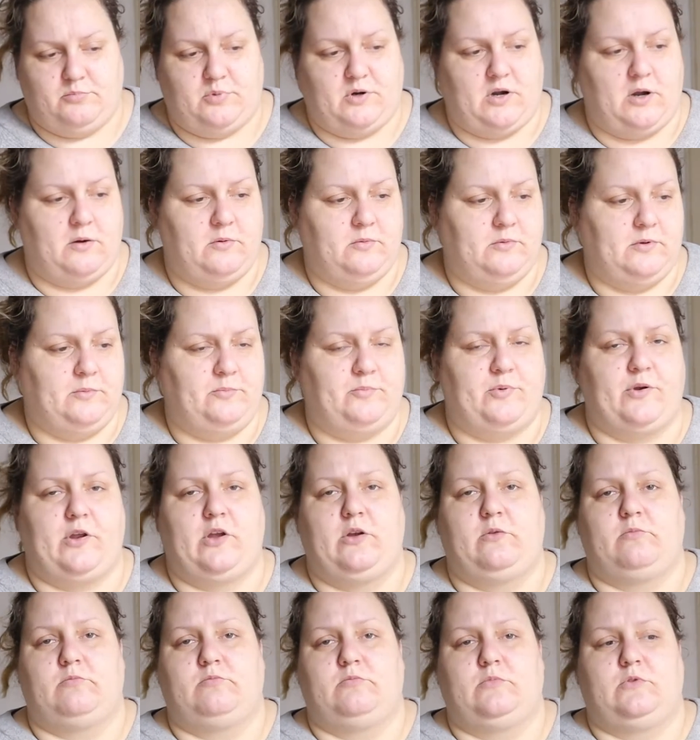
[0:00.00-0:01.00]
probably
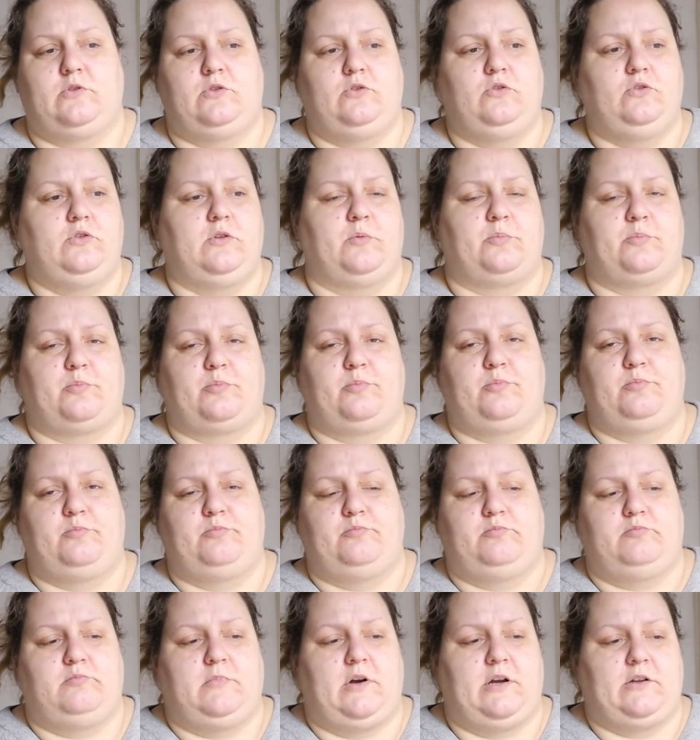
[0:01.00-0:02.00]

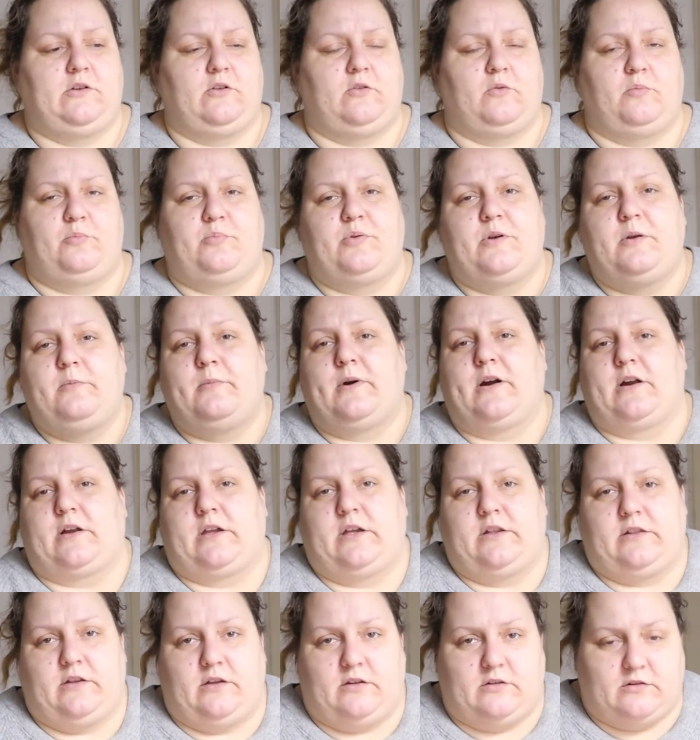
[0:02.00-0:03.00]

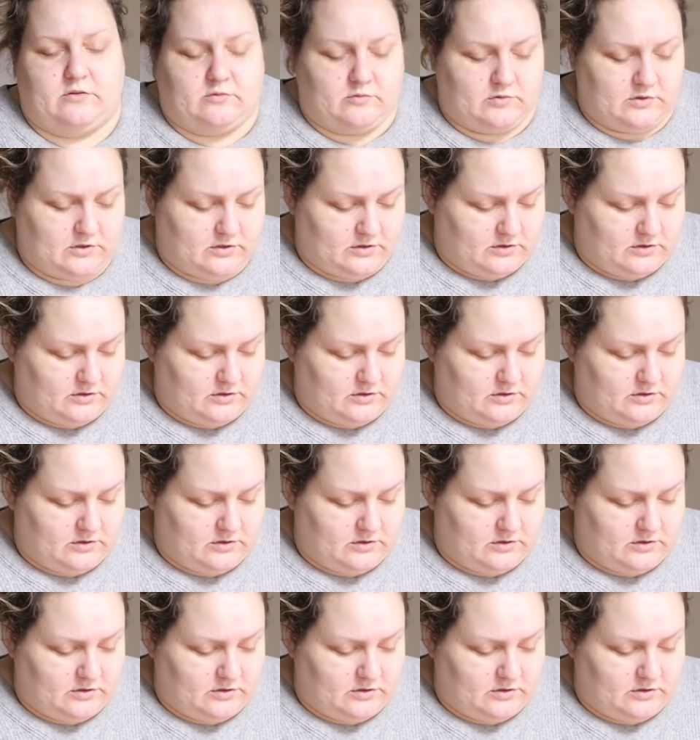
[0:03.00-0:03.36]
pre-marketing